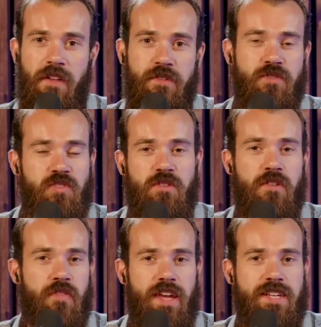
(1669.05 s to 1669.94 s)
There's certain
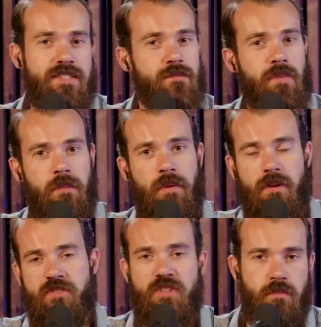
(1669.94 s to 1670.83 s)
things that people are
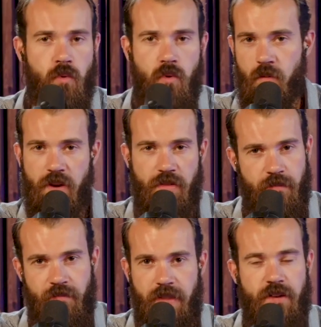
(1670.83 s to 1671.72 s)
just born with
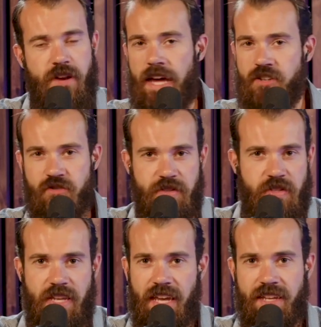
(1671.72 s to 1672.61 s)
in their natural
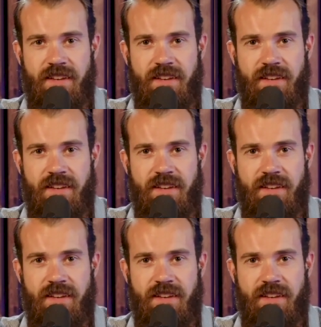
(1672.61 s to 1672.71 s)
state.